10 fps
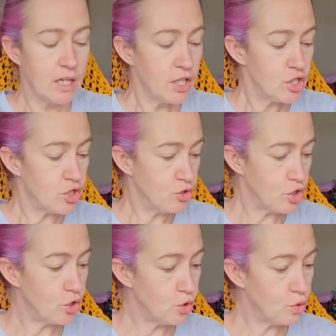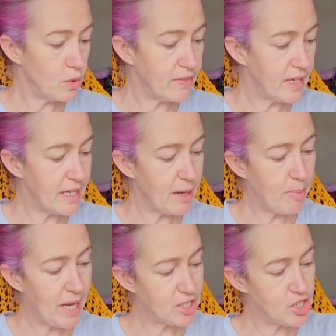To do the
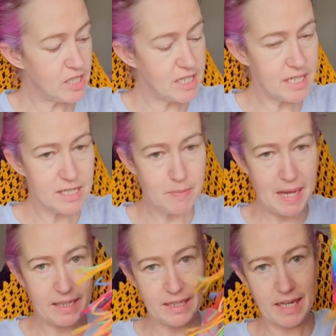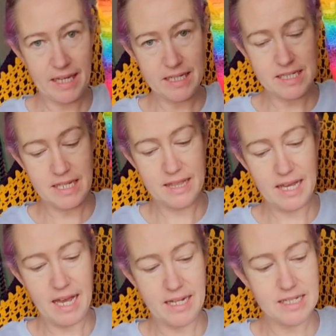Apache Tears blanket
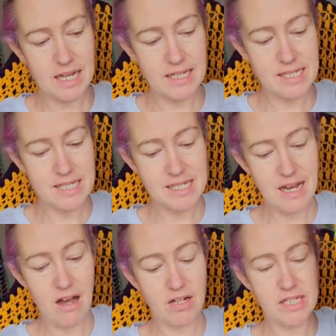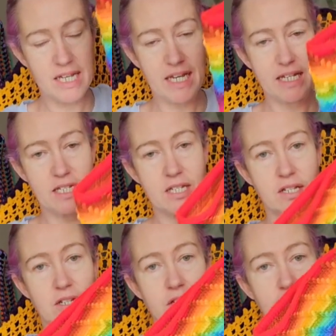that I started
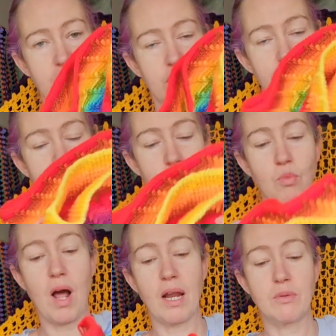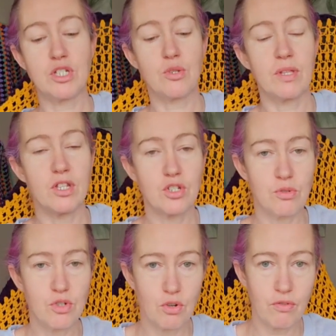while I was doing the
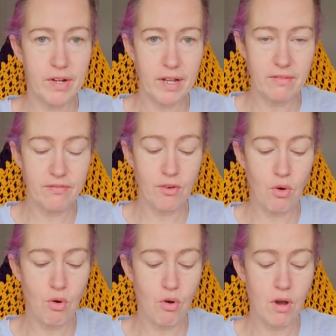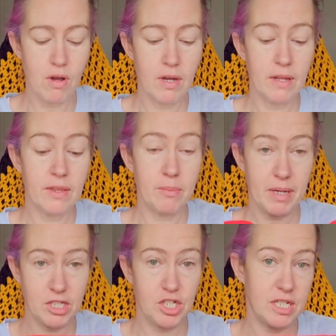tutorial for the
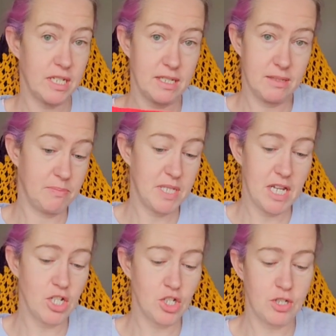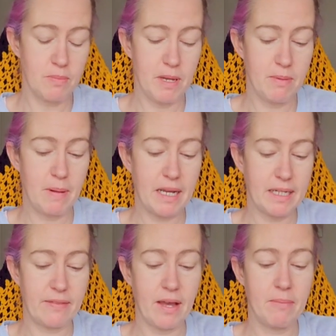Apache Tears stitch, the baby
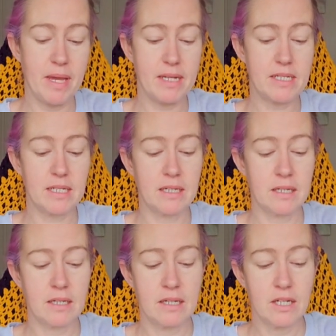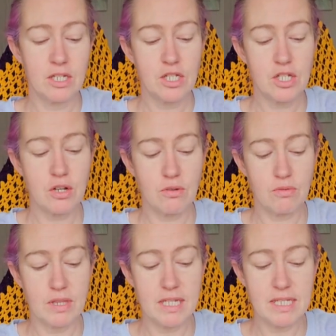blanket that I made. So
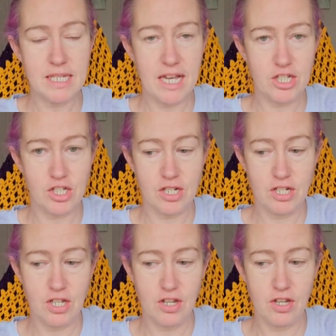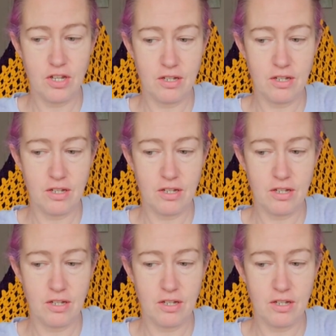this section here